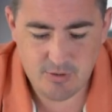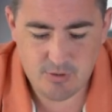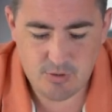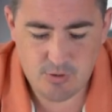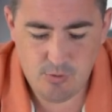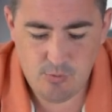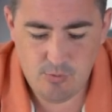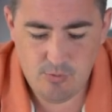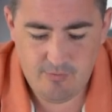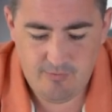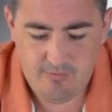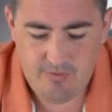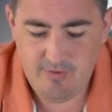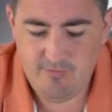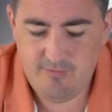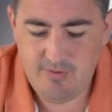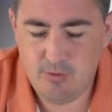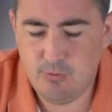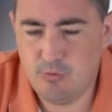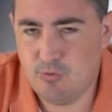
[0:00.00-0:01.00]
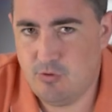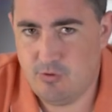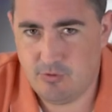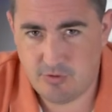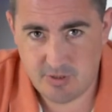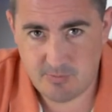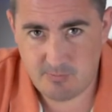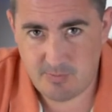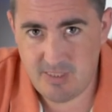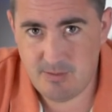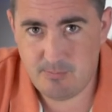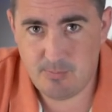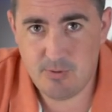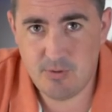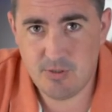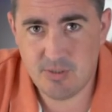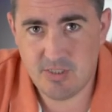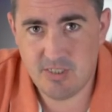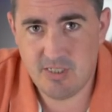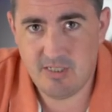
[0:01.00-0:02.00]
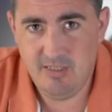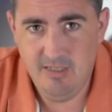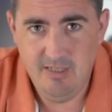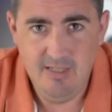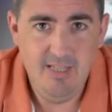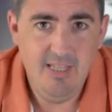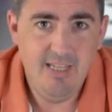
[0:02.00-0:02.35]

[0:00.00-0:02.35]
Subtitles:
to the Viltrox Speedbooster.